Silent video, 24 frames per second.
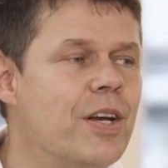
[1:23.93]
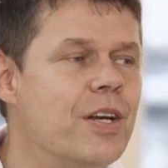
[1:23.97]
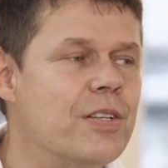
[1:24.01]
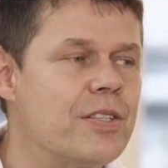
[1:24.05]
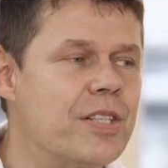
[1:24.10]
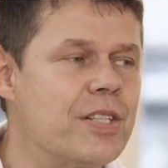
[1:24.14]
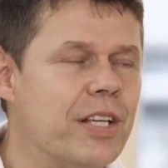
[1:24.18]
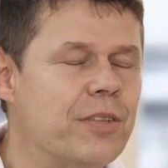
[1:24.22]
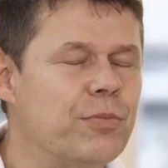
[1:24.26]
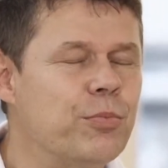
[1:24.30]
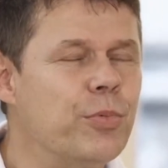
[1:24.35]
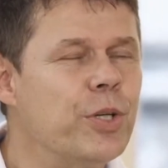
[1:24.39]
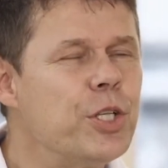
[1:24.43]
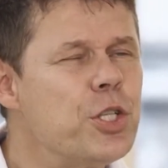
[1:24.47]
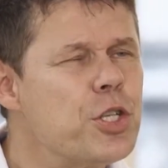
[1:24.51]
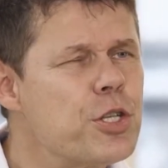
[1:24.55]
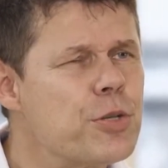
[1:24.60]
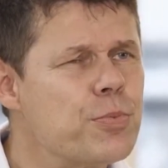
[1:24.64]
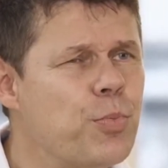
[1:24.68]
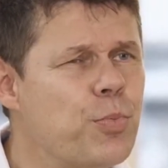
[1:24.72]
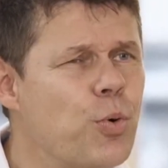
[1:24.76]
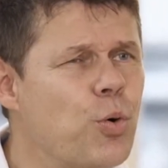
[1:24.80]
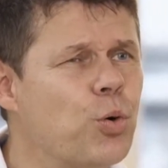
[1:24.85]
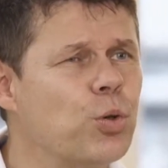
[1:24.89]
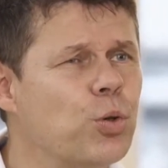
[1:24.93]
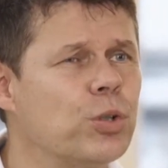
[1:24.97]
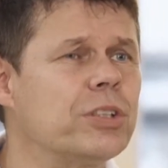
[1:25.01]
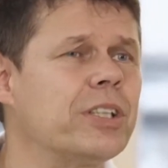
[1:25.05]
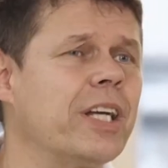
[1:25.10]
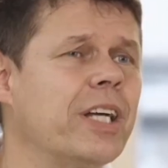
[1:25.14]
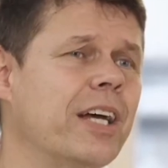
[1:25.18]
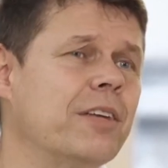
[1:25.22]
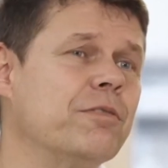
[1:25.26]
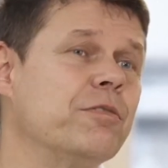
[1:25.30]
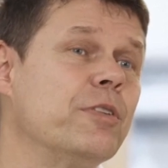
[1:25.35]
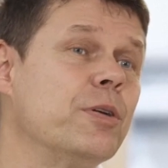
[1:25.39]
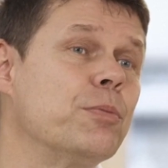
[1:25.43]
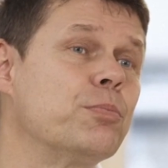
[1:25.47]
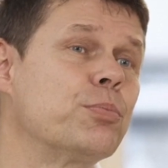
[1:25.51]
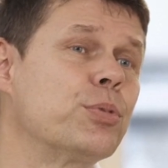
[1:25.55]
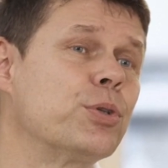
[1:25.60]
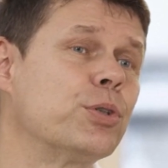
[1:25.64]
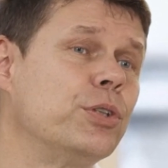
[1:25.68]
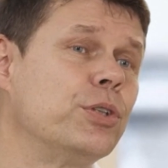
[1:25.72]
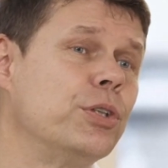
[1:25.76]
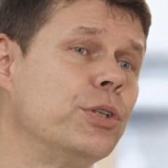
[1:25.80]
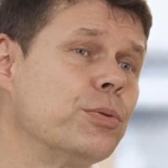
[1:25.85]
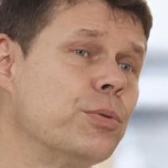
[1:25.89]
Said which sport can we
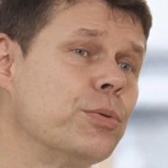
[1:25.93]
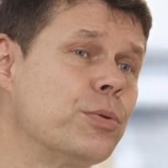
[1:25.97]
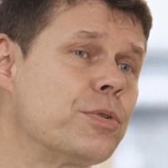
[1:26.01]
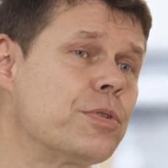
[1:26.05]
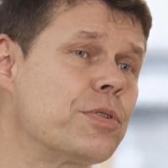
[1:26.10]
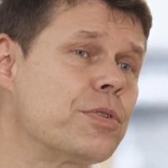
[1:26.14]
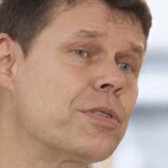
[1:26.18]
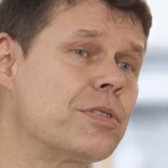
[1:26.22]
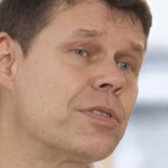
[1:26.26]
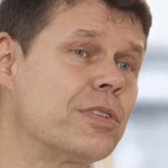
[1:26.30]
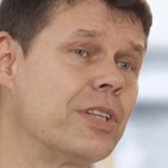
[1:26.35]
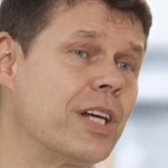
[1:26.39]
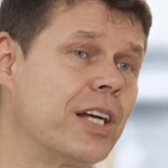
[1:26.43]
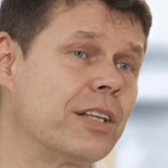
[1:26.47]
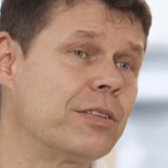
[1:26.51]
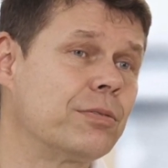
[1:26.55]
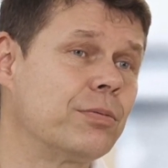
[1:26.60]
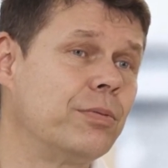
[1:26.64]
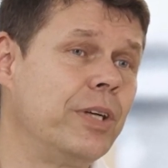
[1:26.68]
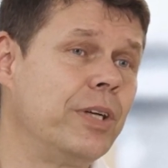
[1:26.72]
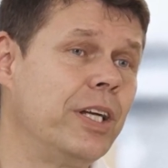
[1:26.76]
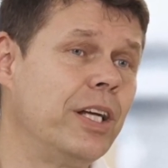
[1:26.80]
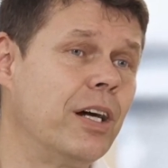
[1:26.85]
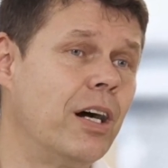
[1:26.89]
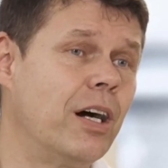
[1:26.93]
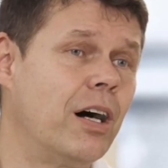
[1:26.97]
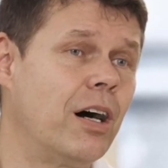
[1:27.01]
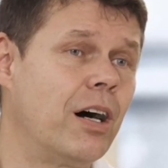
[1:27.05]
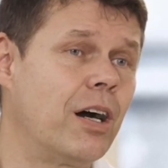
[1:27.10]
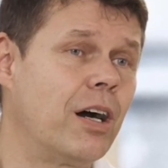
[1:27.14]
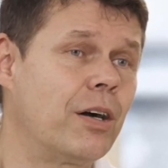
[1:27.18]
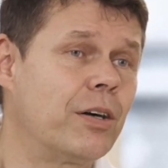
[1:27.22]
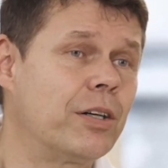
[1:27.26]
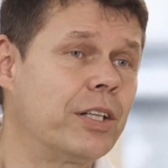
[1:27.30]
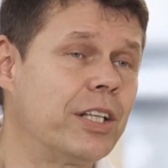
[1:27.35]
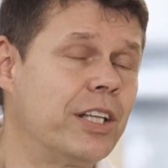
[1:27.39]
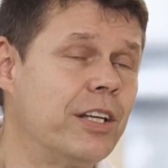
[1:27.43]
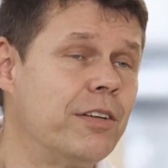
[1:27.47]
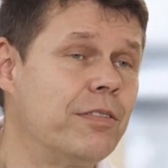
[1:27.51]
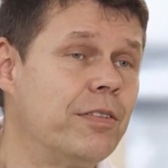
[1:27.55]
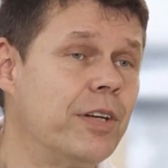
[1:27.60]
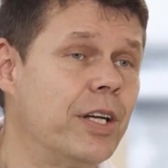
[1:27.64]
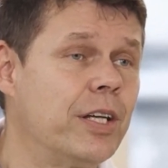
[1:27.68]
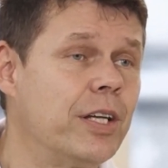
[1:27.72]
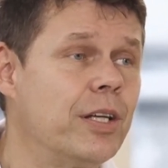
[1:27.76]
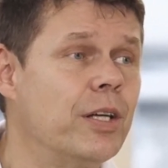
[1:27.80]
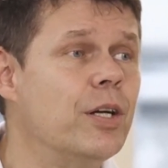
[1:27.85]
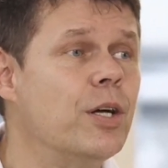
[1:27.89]
produce that we are
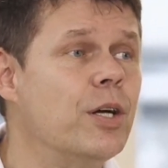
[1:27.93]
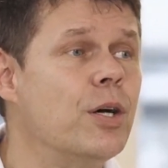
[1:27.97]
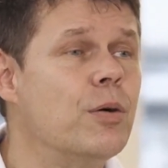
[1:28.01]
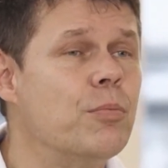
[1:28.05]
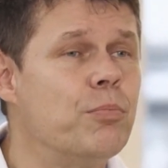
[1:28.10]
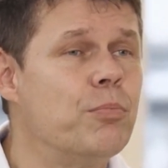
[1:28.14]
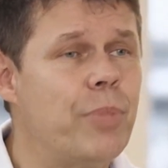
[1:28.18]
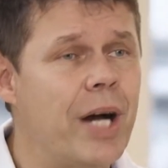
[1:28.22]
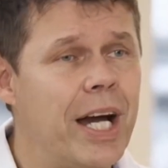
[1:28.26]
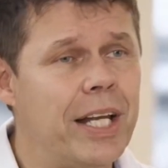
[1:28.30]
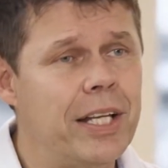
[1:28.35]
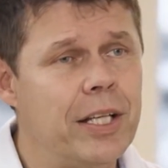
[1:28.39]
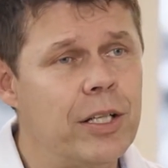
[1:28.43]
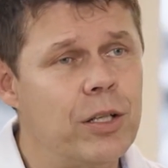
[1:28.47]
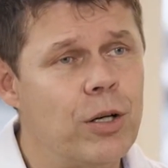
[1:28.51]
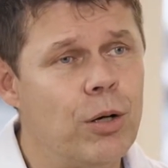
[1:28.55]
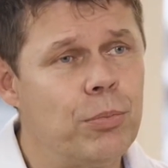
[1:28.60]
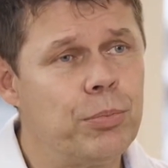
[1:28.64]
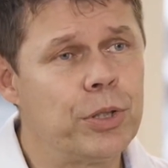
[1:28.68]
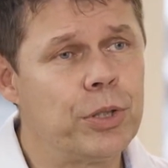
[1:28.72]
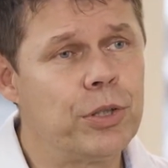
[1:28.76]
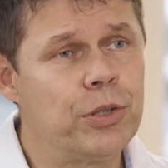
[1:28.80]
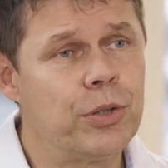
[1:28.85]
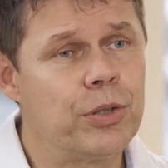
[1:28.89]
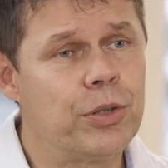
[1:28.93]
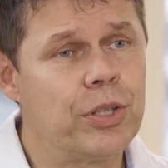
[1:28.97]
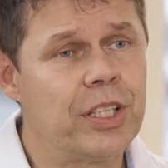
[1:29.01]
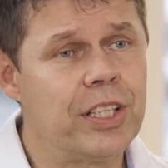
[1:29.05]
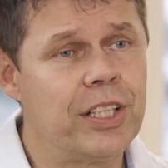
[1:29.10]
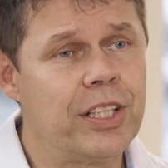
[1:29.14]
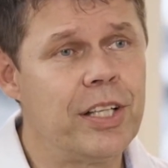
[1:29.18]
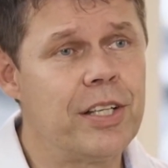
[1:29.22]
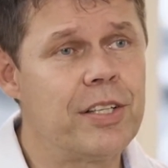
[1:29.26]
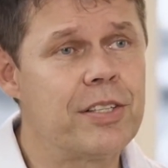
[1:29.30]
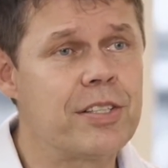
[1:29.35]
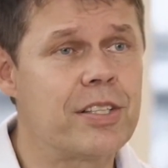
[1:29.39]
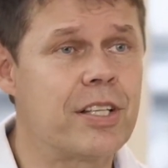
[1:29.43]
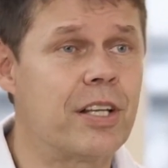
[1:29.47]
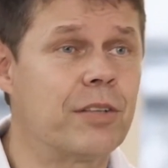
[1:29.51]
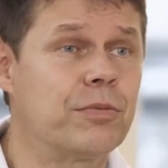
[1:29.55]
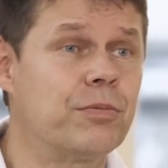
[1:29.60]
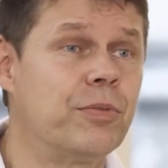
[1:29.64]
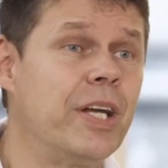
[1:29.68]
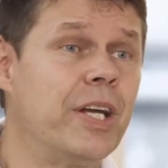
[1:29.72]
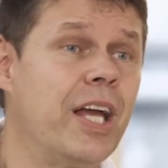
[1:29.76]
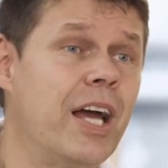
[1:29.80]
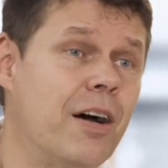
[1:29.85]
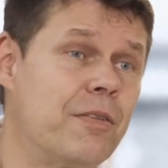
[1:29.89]
giving betting opportunities,
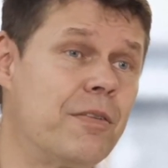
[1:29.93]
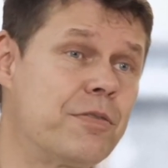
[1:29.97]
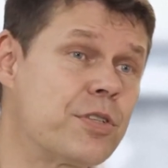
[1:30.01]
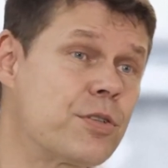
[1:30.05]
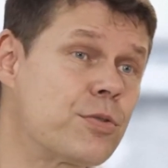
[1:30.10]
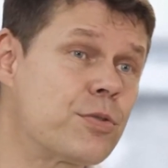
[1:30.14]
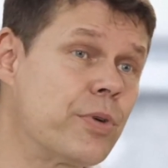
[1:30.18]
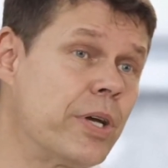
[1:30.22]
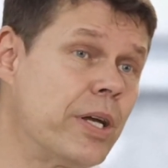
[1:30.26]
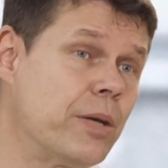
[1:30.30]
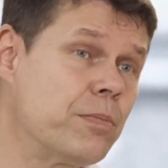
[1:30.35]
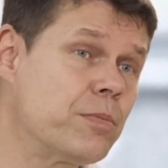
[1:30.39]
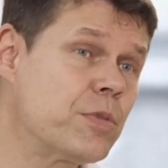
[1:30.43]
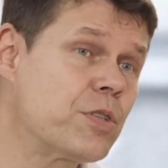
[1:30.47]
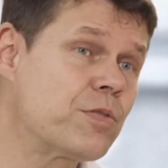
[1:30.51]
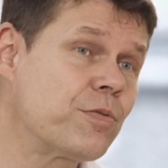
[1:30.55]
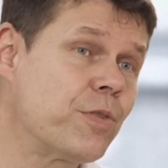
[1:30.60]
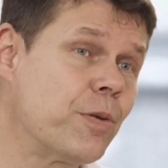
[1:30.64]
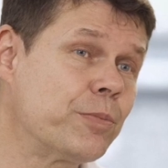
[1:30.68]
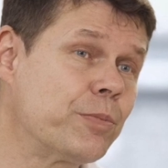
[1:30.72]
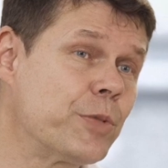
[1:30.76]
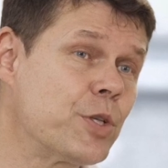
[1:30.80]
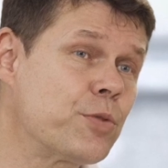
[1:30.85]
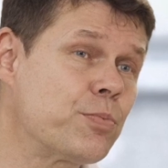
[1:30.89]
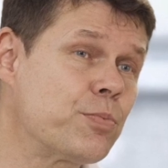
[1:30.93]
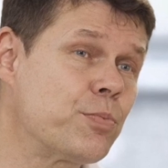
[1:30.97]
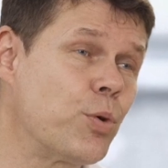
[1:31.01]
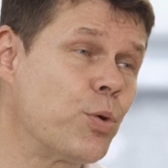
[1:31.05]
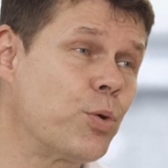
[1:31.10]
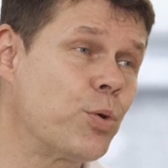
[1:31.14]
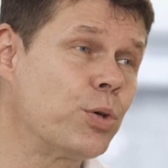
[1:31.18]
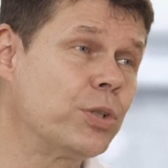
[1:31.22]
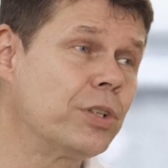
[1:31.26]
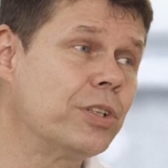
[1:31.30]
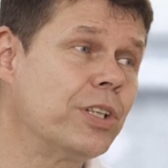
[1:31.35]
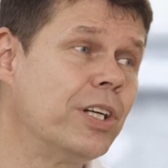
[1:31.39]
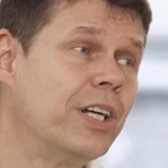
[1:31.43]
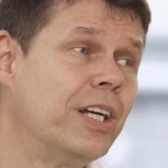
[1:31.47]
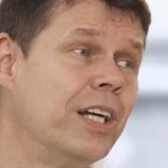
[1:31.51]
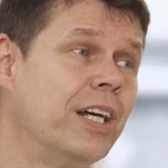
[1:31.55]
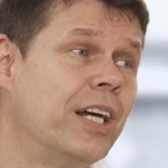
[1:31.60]
that we have streams from the sport,